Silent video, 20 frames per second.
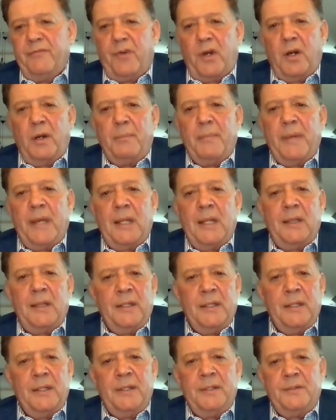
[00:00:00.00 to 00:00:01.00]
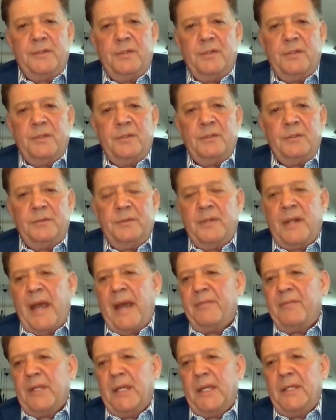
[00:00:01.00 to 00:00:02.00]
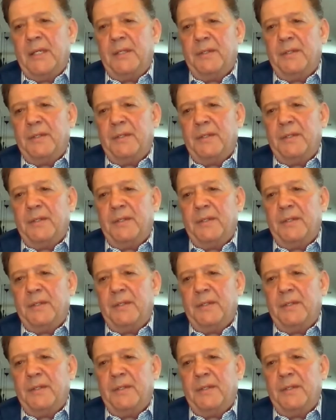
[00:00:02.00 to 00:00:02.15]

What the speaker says: environmentally to navigate